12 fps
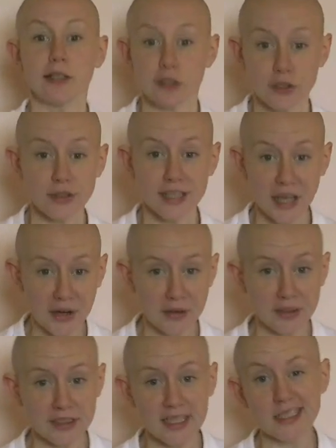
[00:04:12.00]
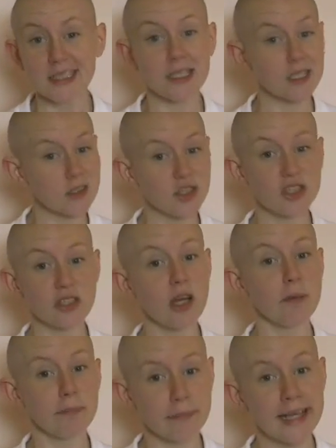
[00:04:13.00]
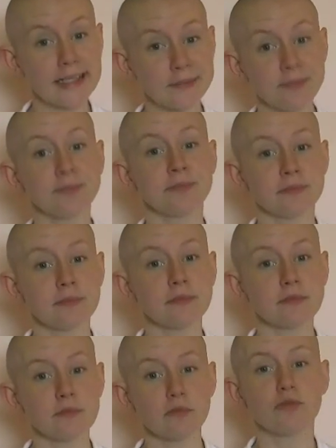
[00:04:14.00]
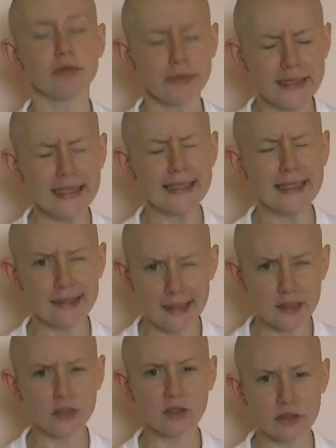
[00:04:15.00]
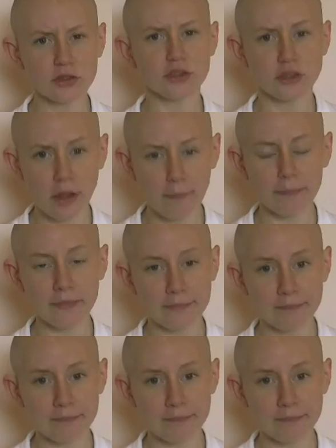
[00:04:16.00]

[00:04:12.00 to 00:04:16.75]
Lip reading: So Terence, that's gotta stop, man. Really, that's got to stop.